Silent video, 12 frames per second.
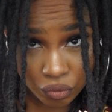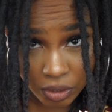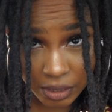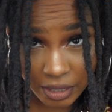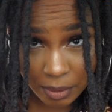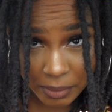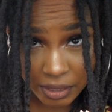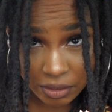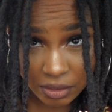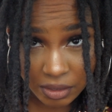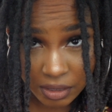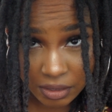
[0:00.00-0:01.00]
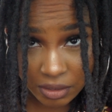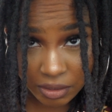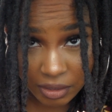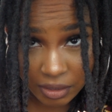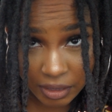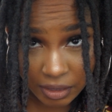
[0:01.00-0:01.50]
a lot of my healthy locks
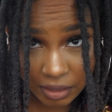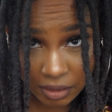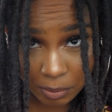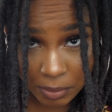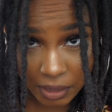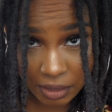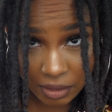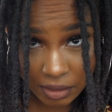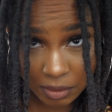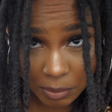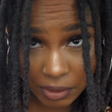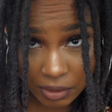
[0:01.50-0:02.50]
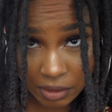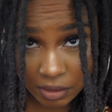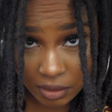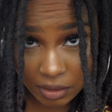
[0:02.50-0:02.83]
are like at the back, but